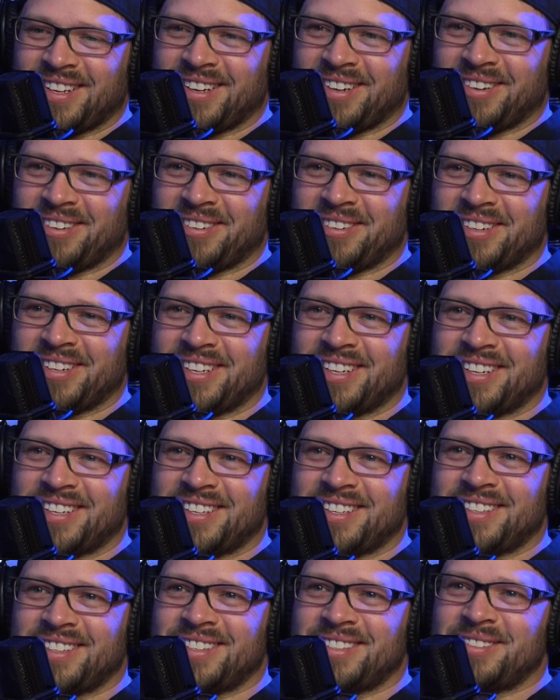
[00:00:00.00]
No.
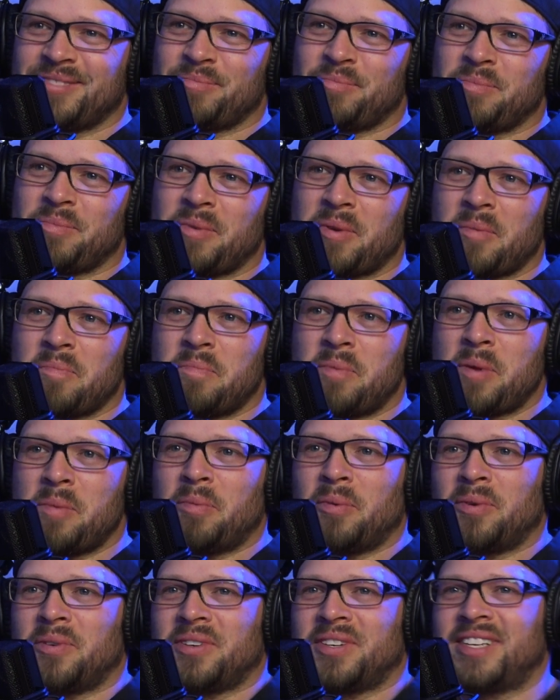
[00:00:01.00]

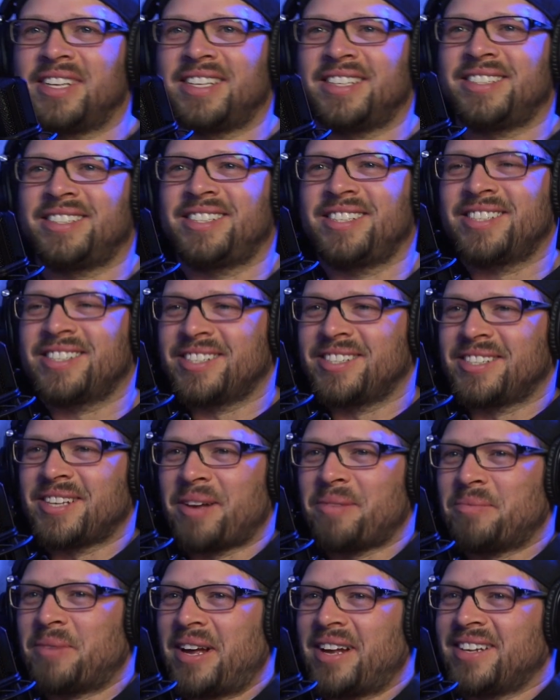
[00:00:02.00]
People, just because
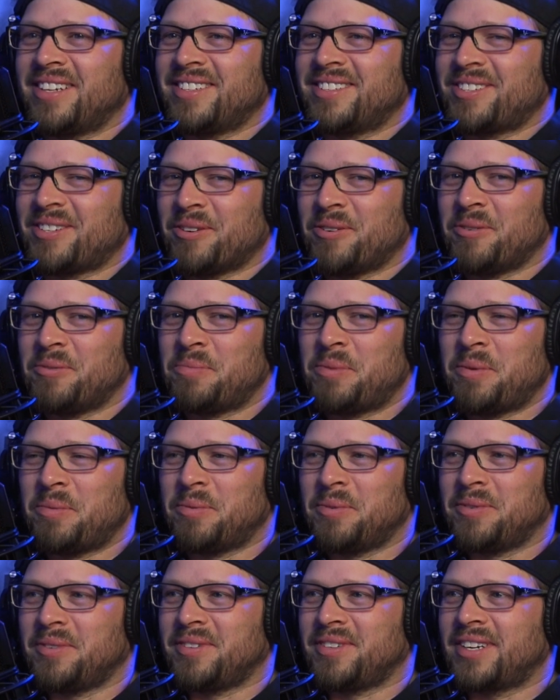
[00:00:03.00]
I'm not on the show,
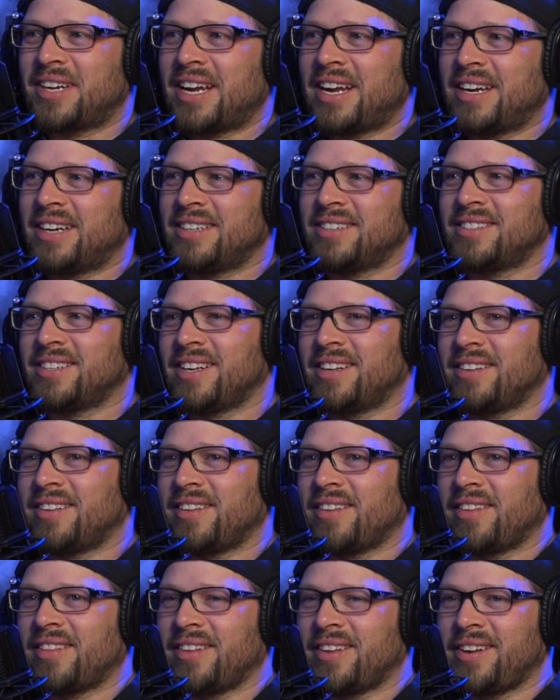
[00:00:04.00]
people kind of tend
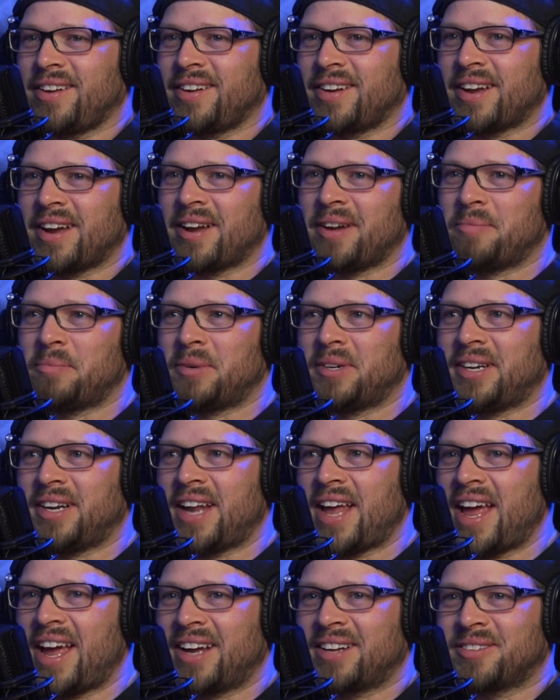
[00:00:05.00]
to think I'm an
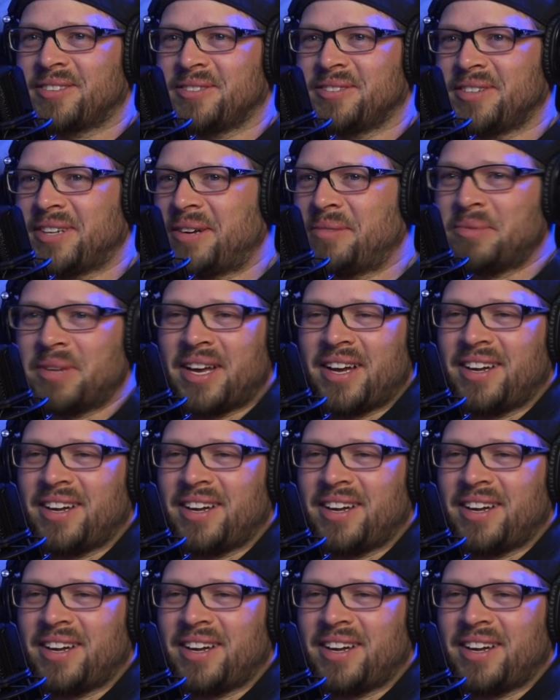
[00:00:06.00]
actor. I'm not.